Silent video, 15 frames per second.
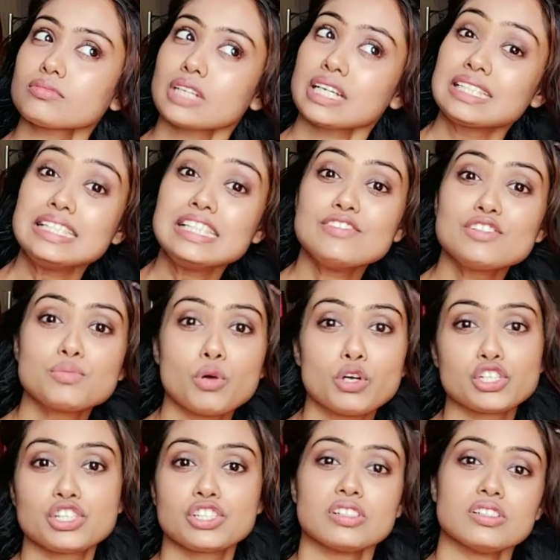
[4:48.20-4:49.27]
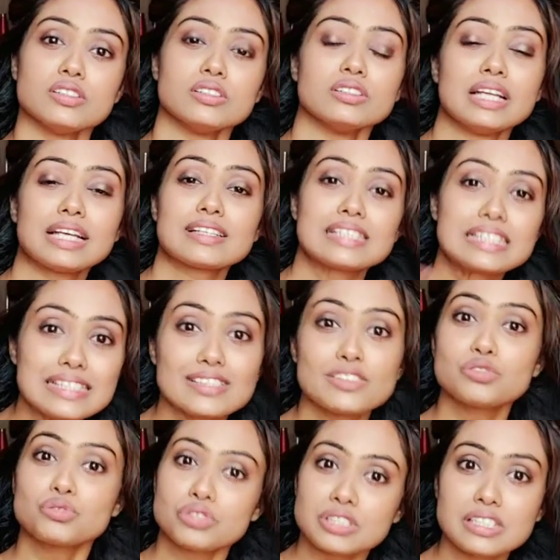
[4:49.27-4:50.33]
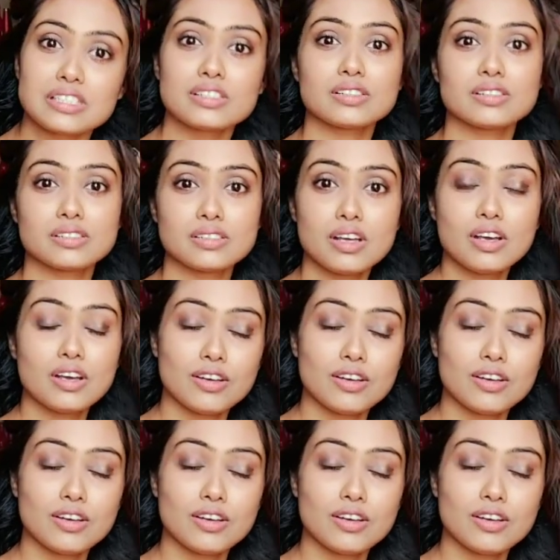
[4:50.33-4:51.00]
It leaves moisture like season to season.